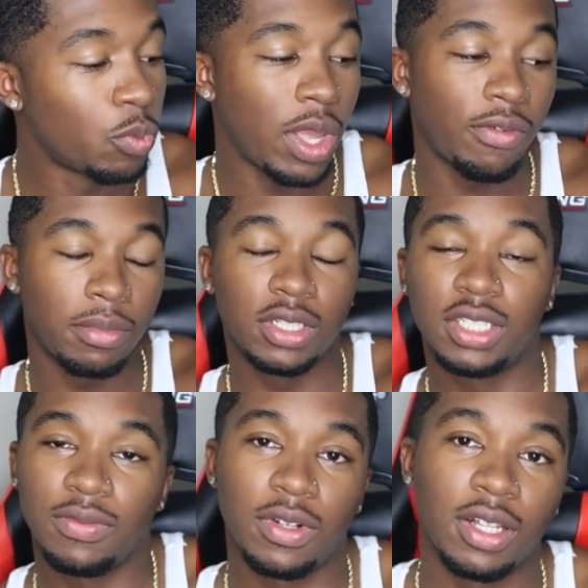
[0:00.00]
We have a bunch
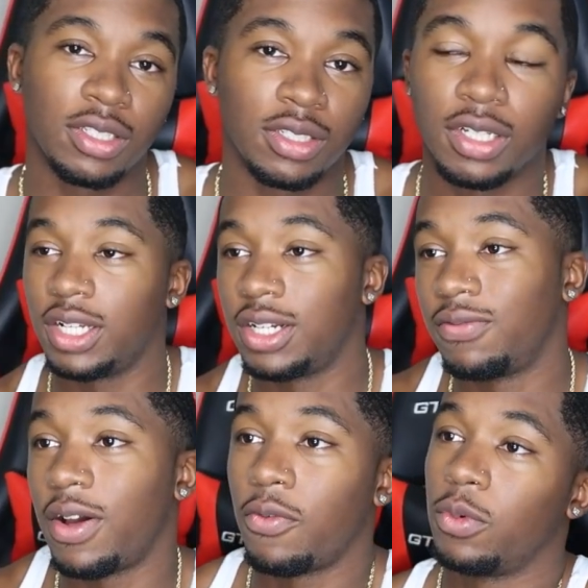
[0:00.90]
of different colors of the
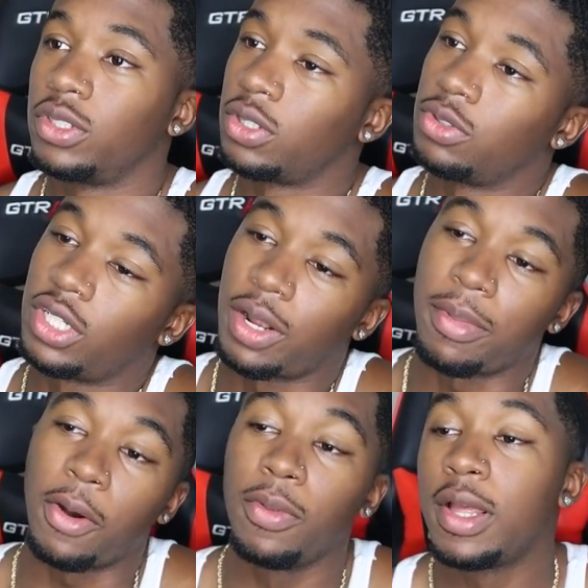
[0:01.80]
velvet ones. Go check
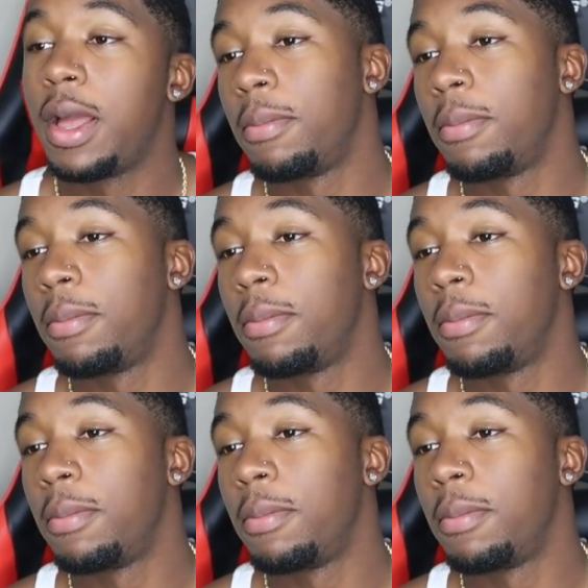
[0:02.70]
them out.